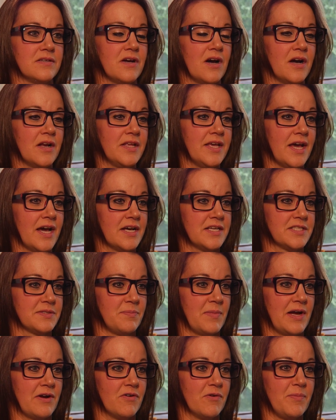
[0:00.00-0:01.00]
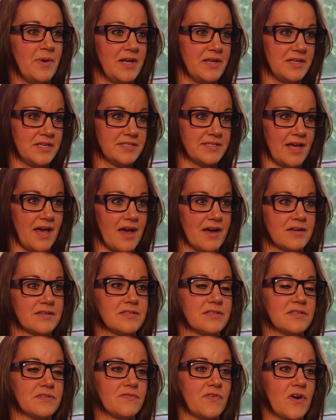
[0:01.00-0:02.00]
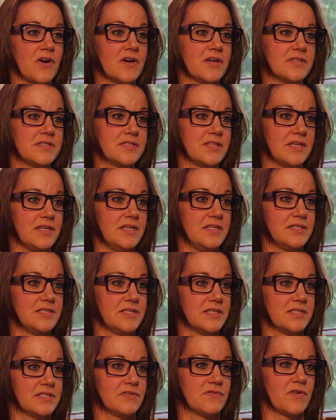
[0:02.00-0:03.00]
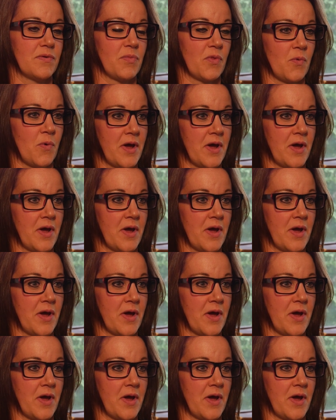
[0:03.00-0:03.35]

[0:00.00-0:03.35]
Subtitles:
"God casts my rebellious acts as far as the east is from the